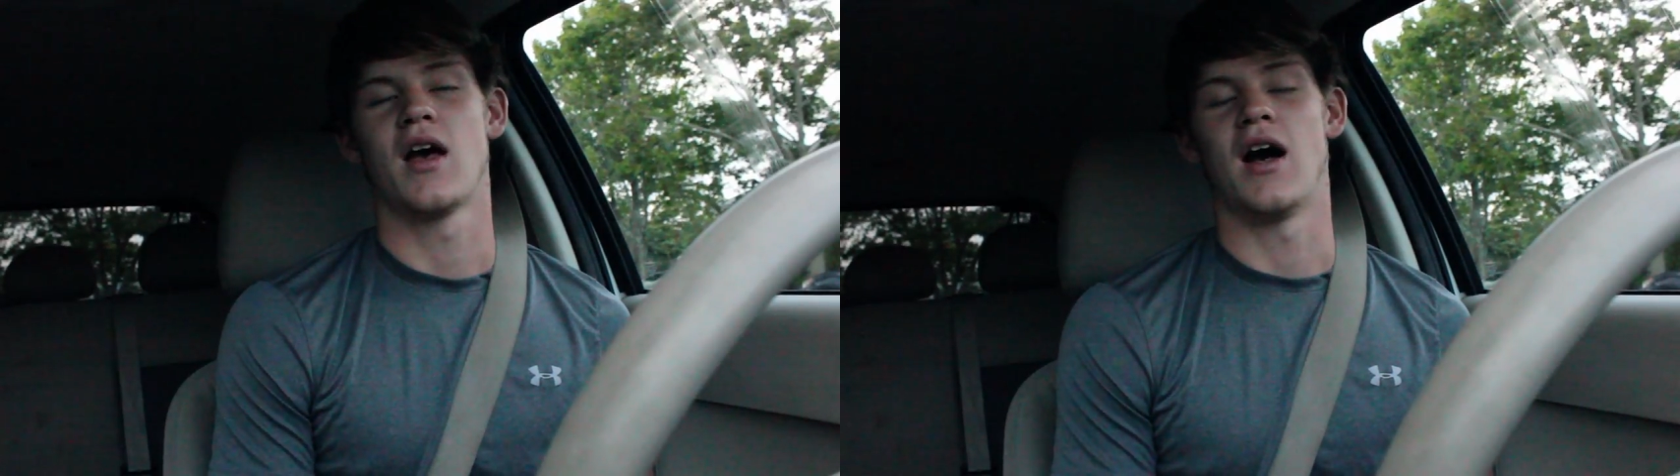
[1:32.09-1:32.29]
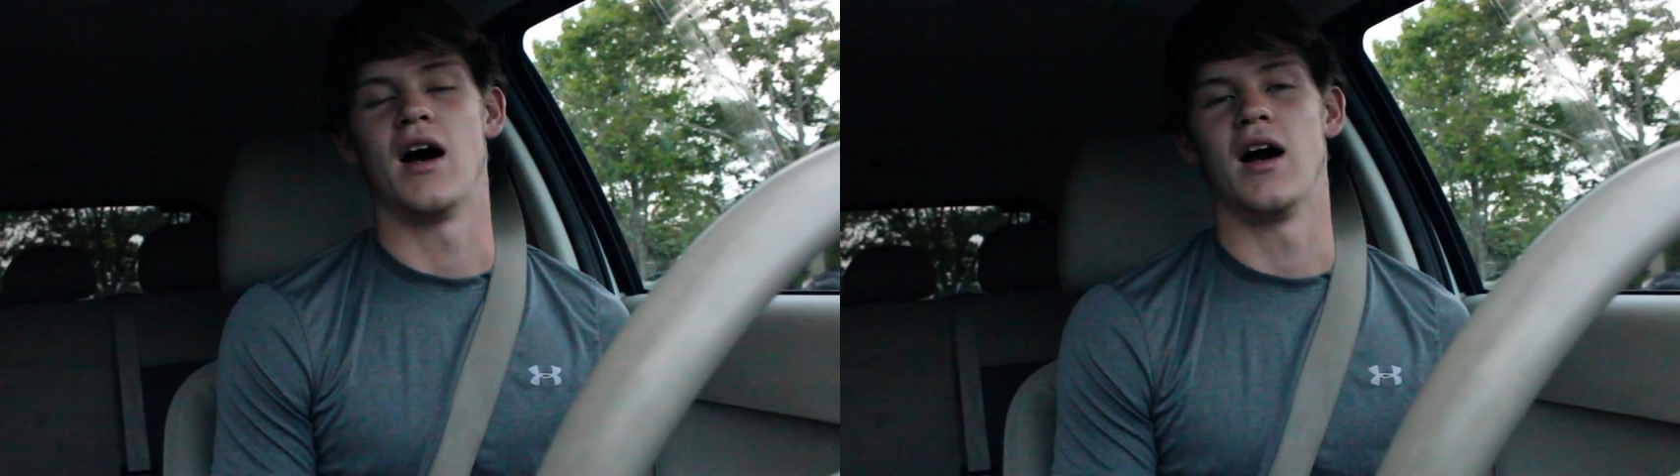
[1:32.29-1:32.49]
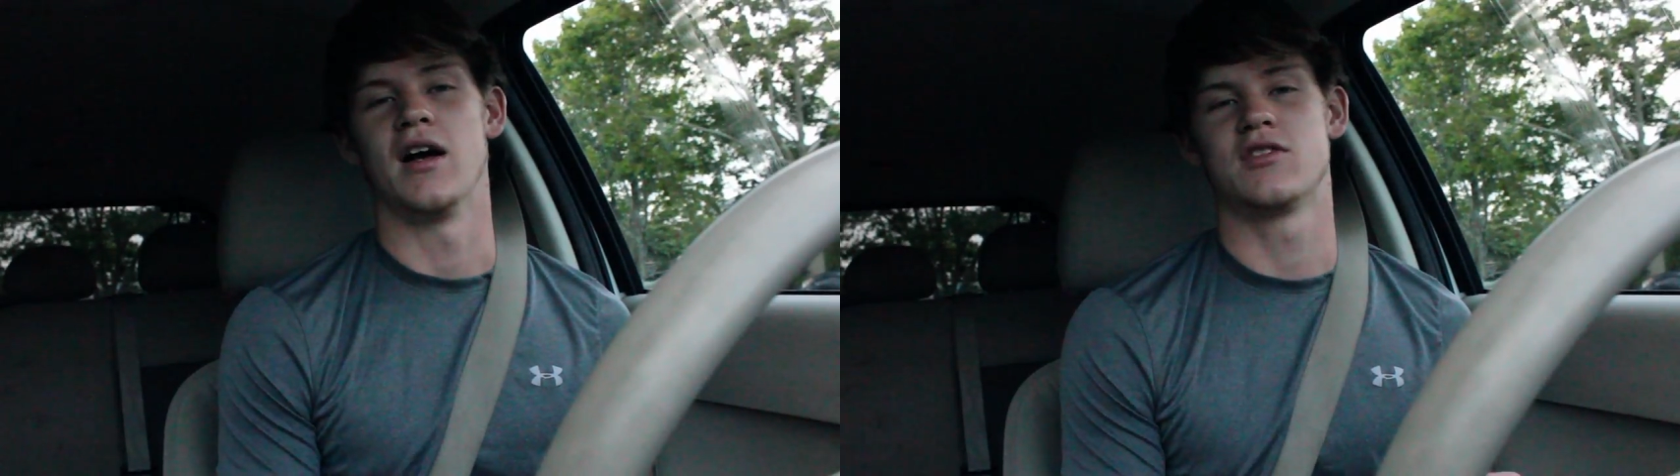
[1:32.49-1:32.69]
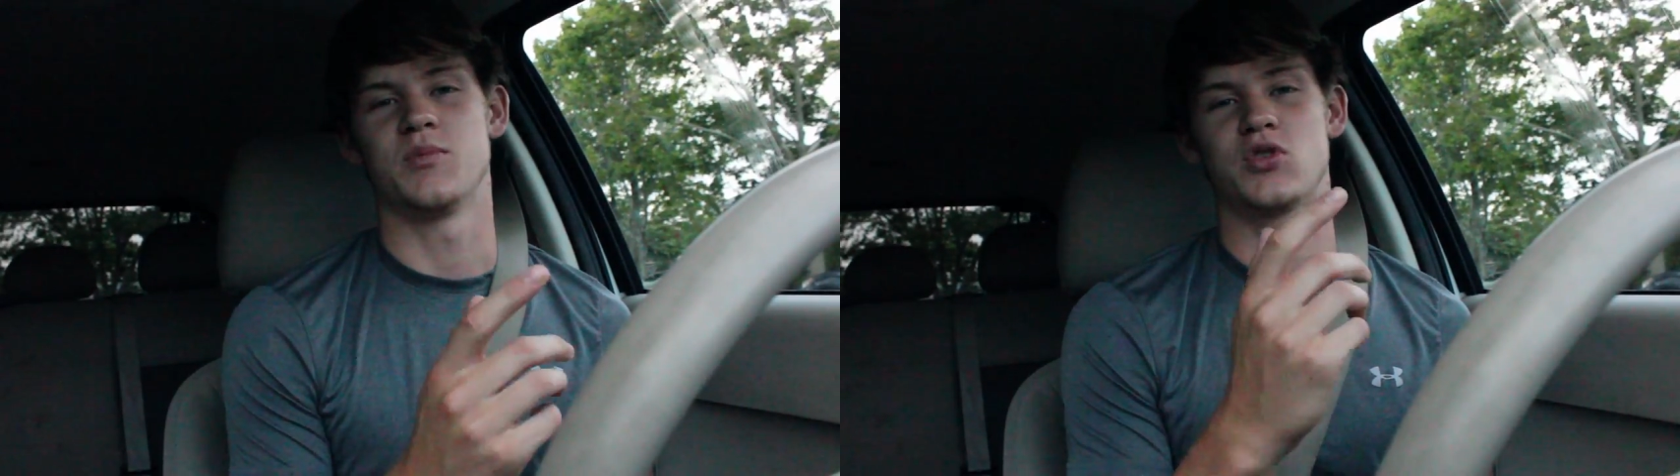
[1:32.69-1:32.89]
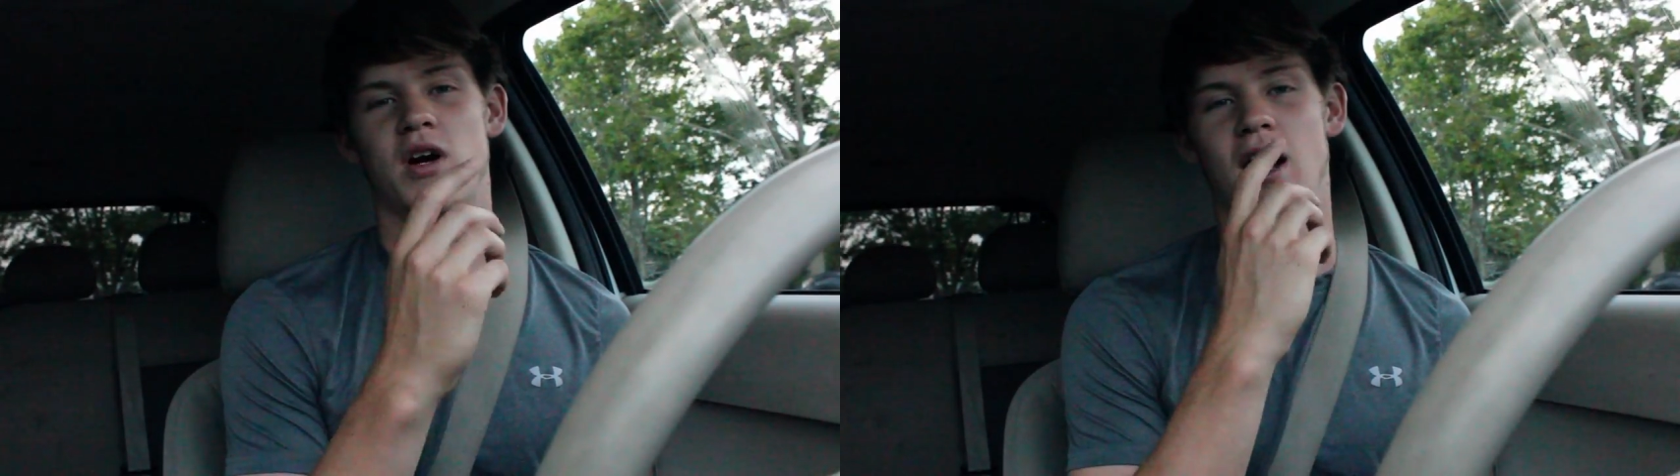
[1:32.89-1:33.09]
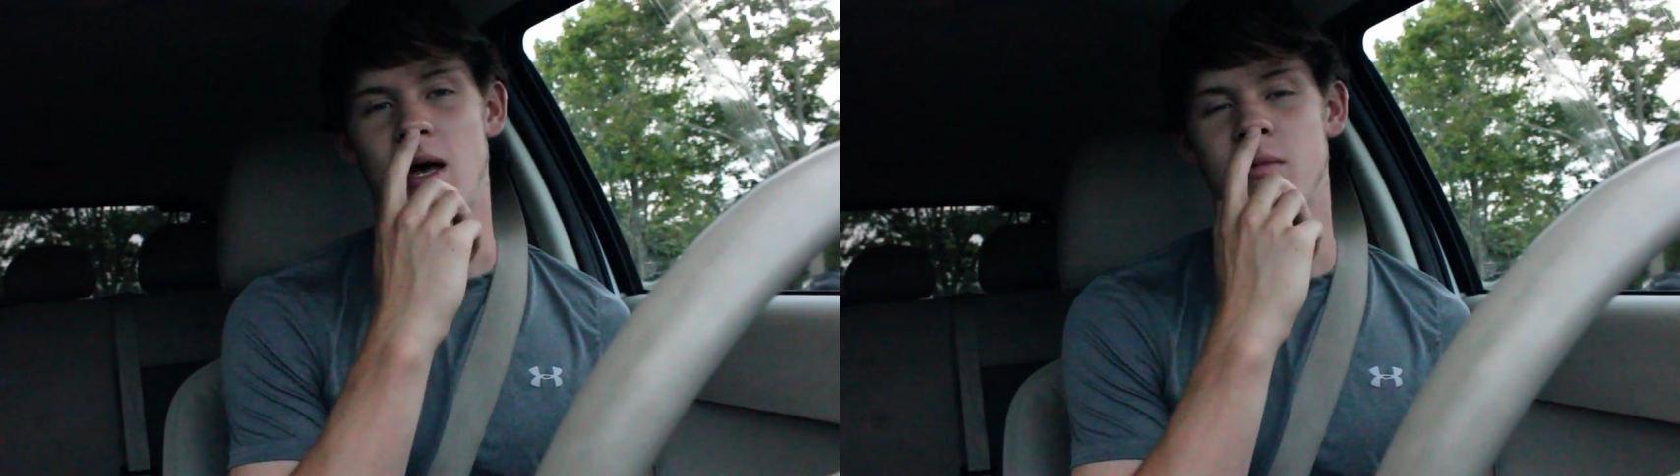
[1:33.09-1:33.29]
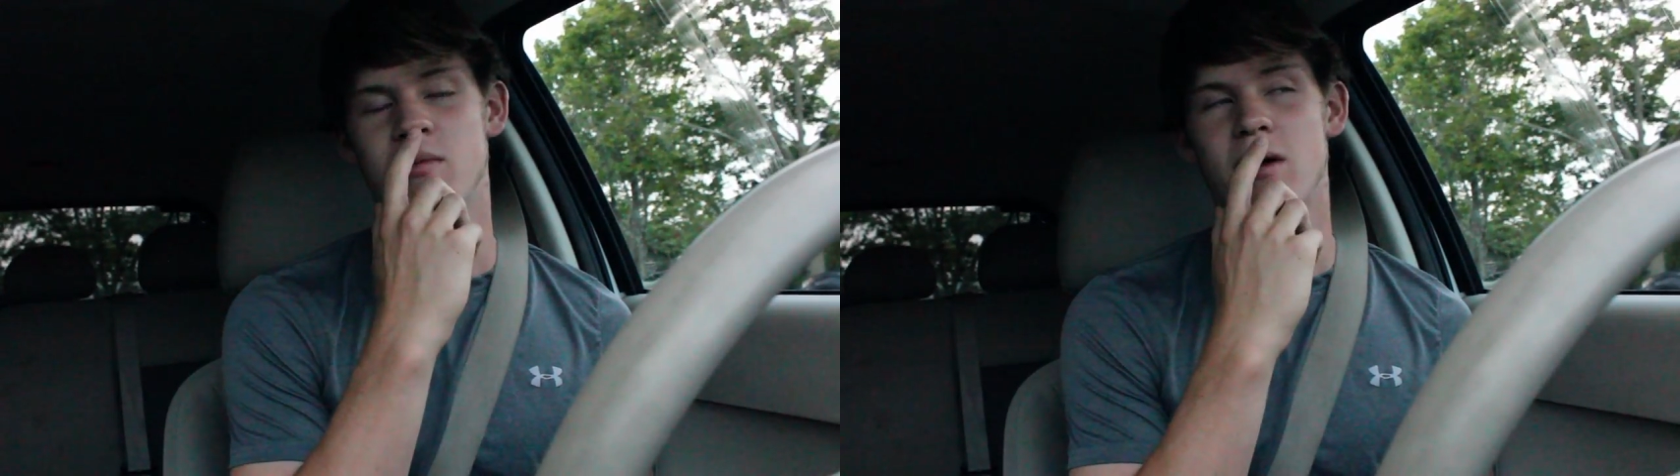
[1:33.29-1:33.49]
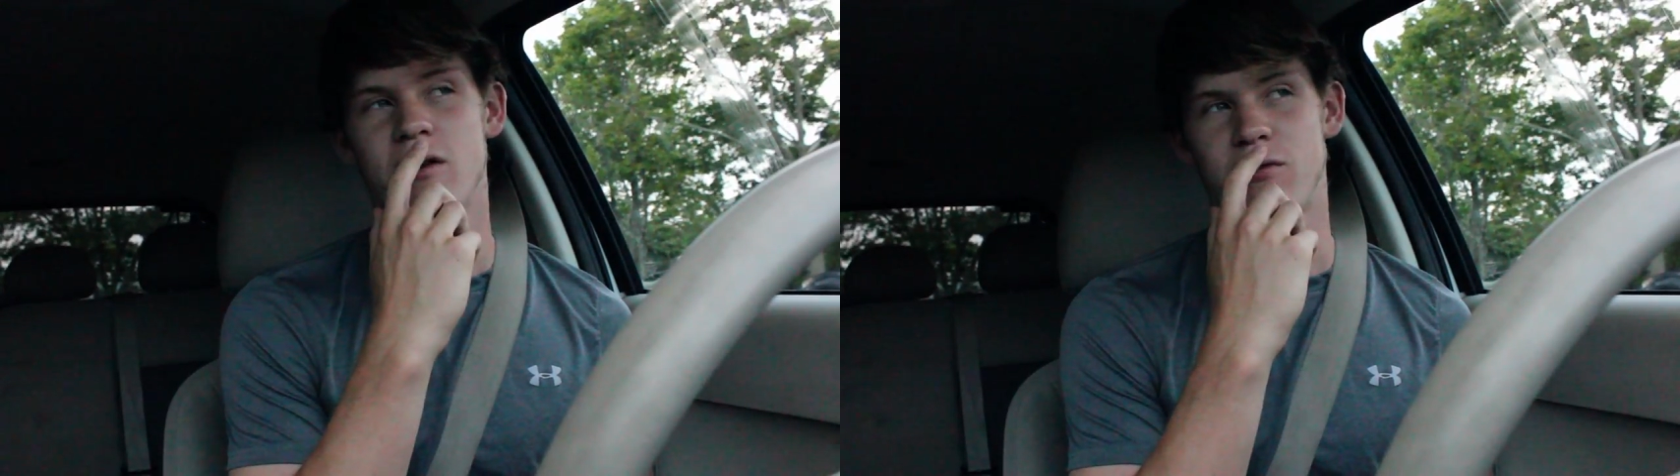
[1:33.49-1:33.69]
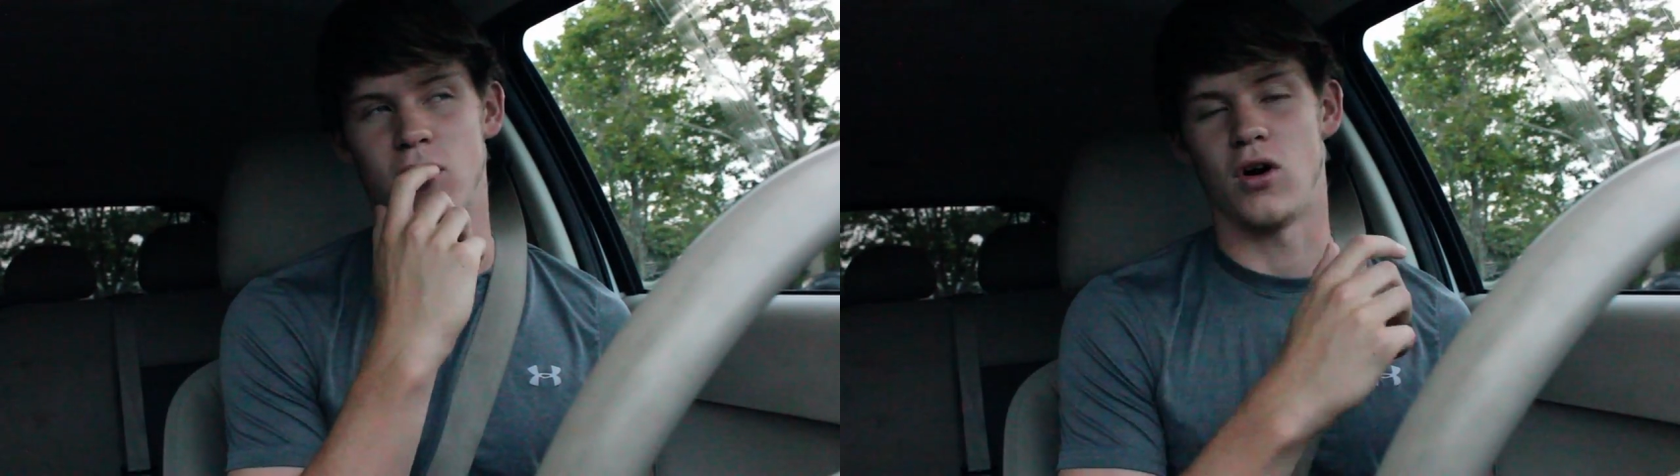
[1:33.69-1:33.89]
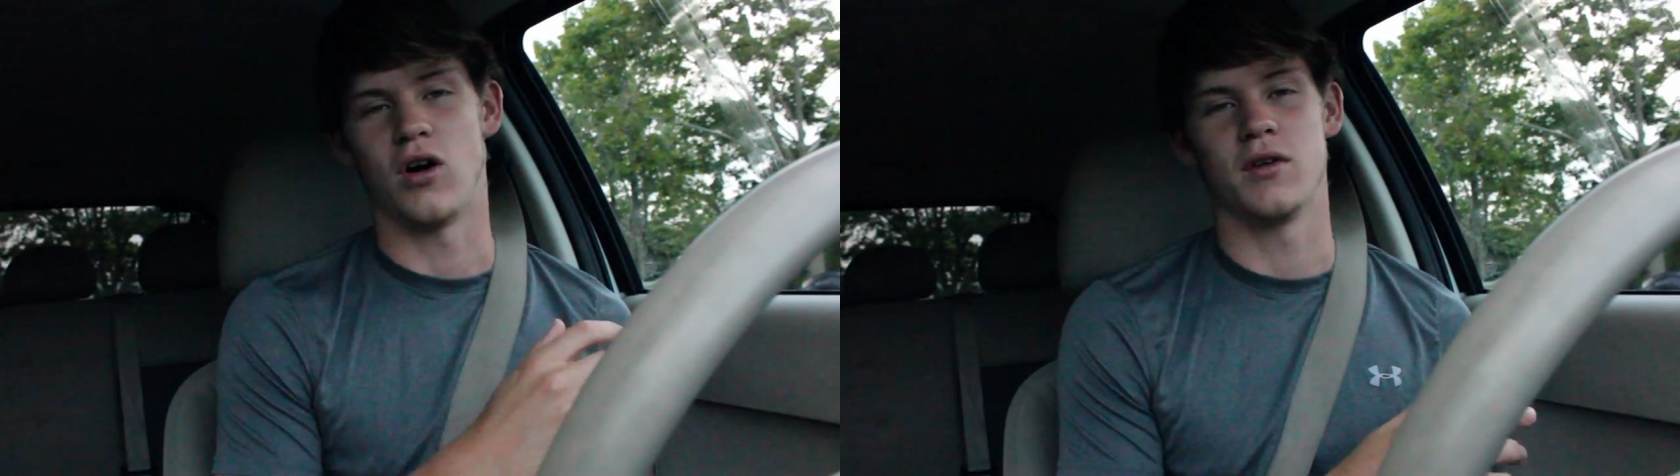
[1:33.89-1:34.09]
uh, subscribe
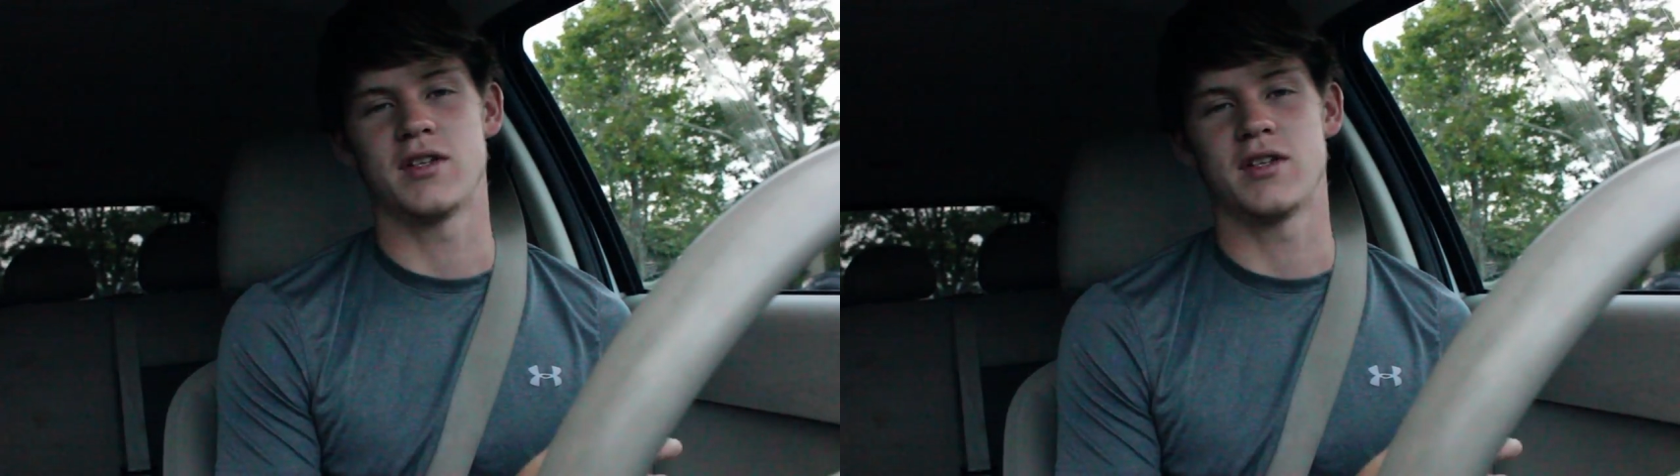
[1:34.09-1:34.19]
for all